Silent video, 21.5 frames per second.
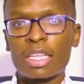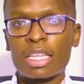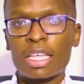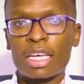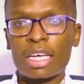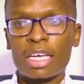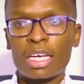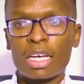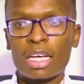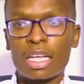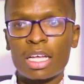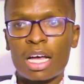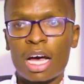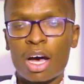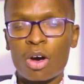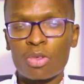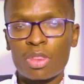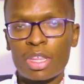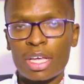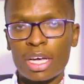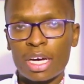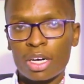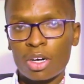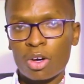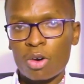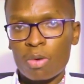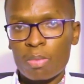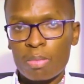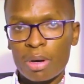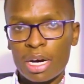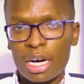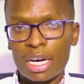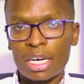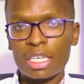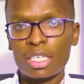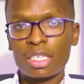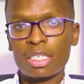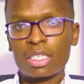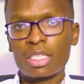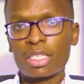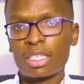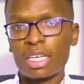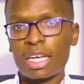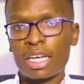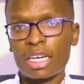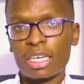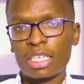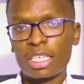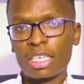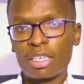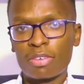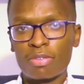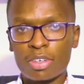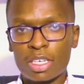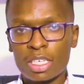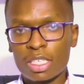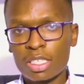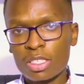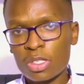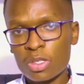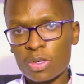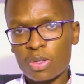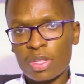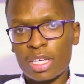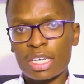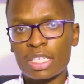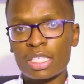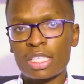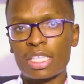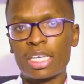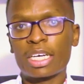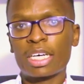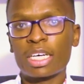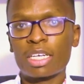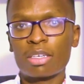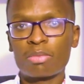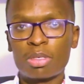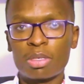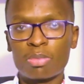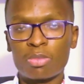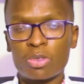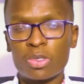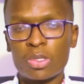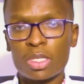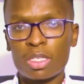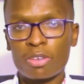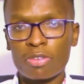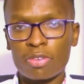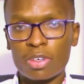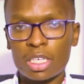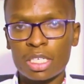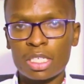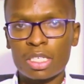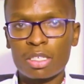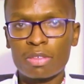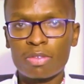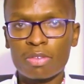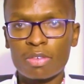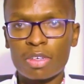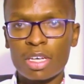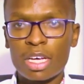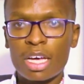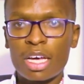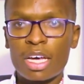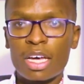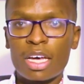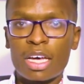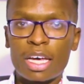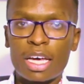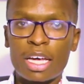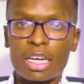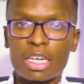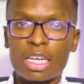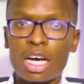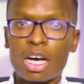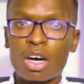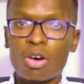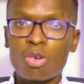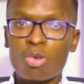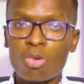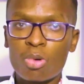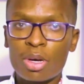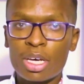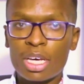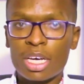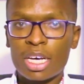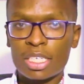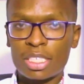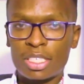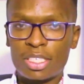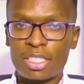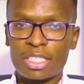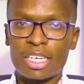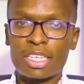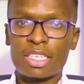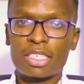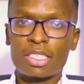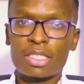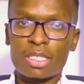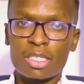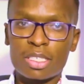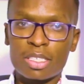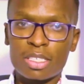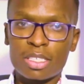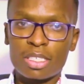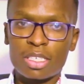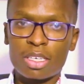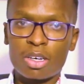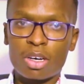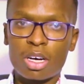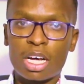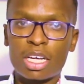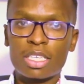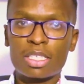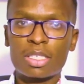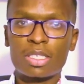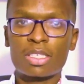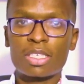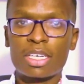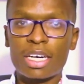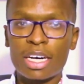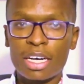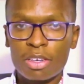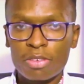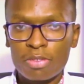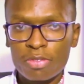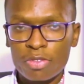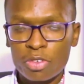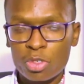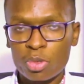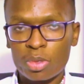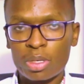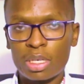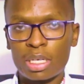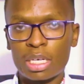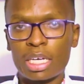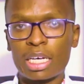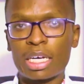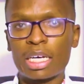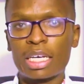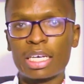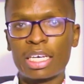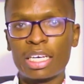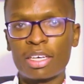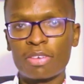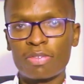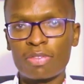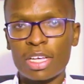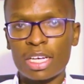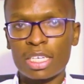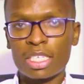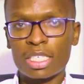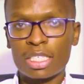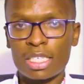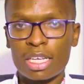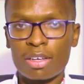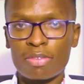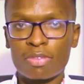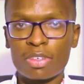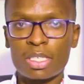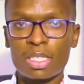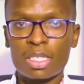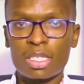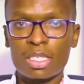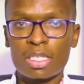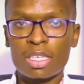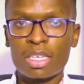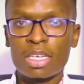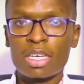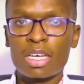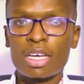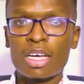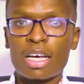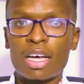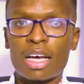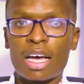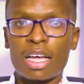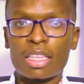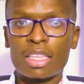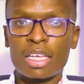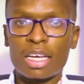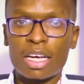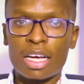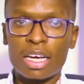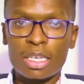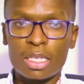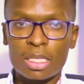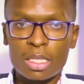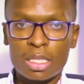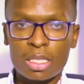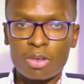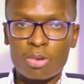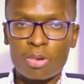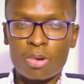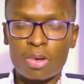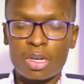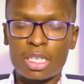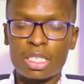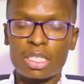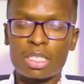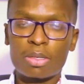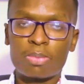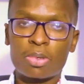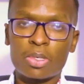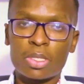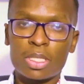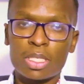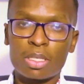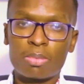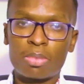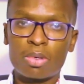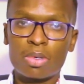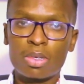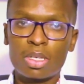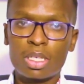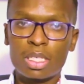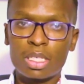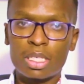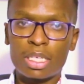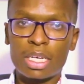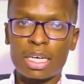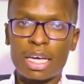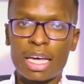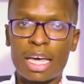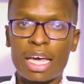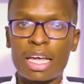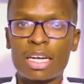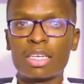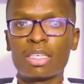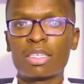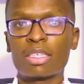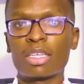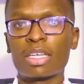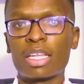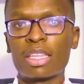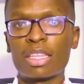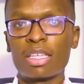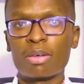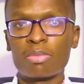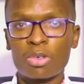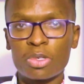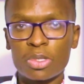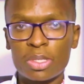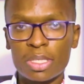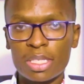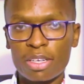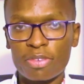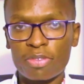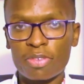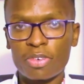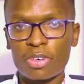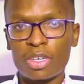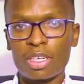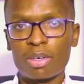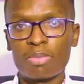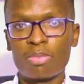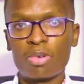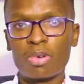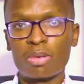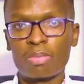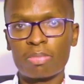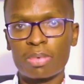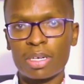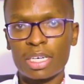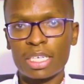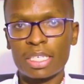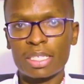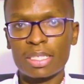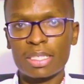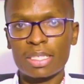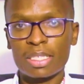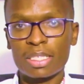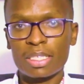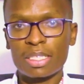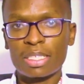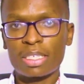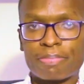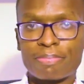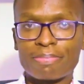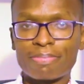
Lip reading: how they are combined and given so that they can be most effective, and how we at Janice strive to give that service at the highest quality possible and at the most affordable price.